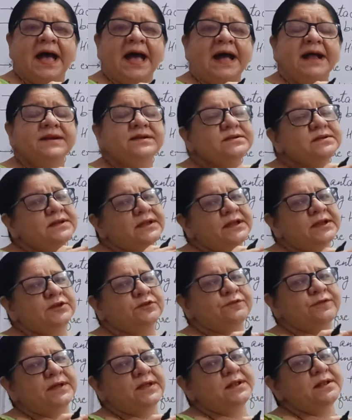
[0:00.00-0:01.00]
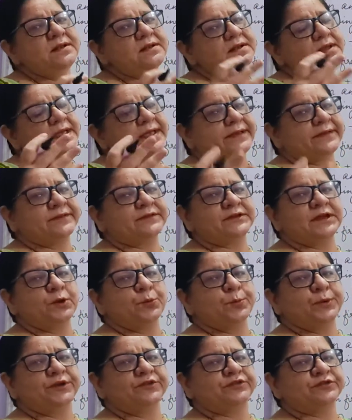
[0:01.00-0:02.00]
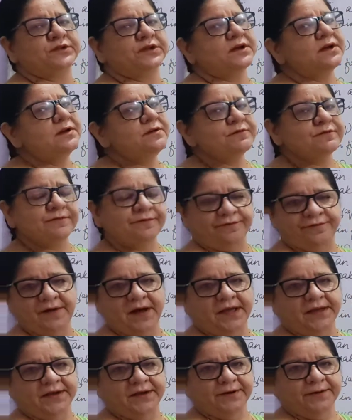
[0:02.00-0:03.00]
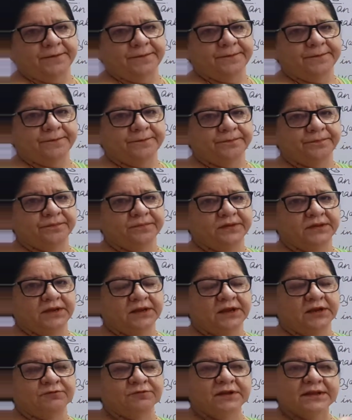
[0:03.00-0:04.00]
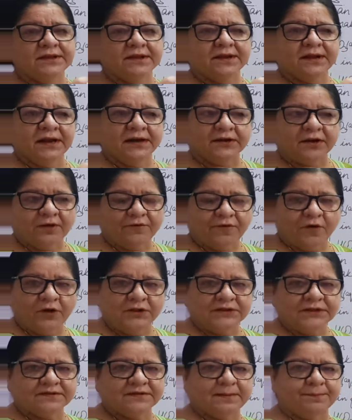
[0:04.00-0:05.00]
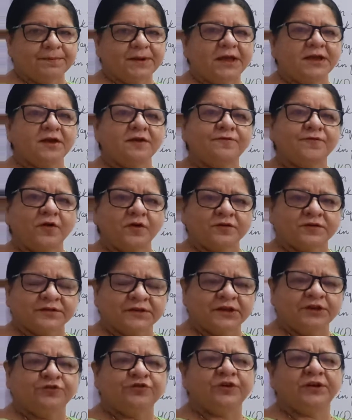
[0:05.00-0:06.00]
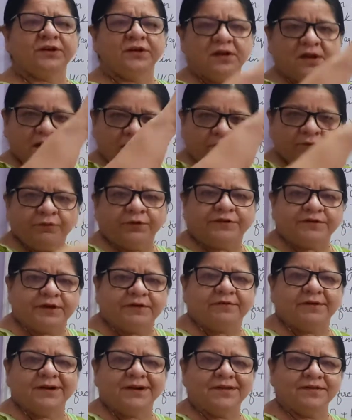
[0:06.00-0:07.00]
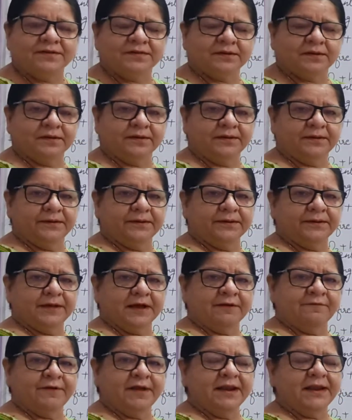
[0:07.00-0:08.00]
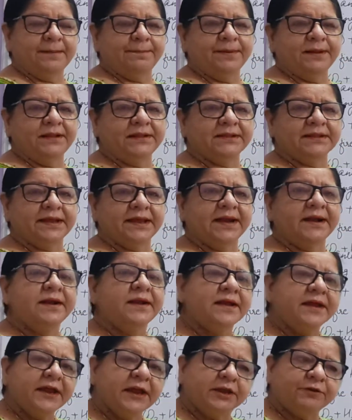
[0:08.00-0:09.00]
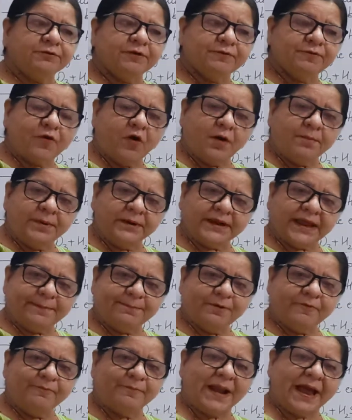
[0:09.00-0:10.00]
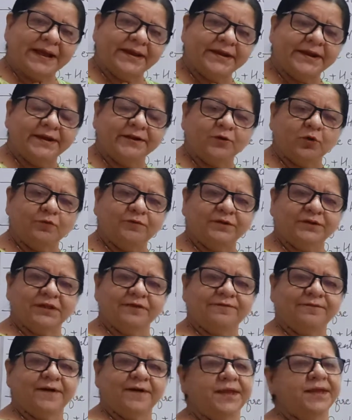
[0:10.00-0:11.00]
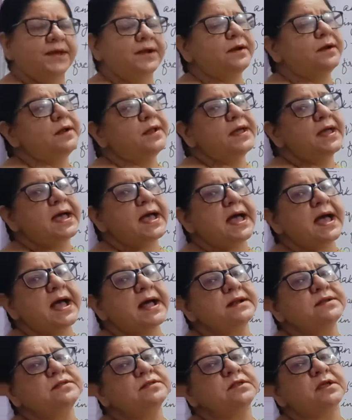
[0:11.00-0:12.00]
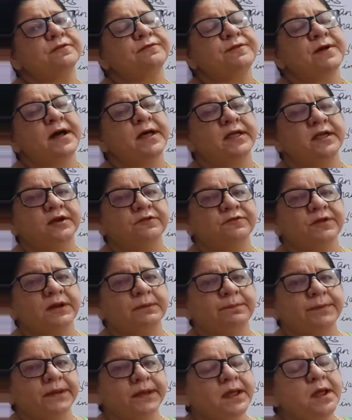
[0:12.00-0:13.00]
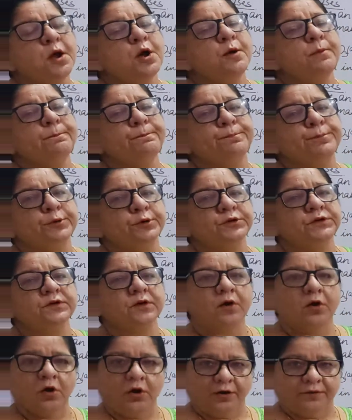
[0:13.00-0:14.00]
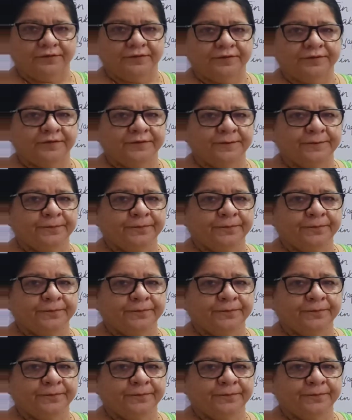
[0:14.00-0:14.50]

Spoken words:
And it will extinguish the fire. It will cut off all the supply of oxygen, whichever is available there. It will form a type of blanket over the fire, and the fire will be put off.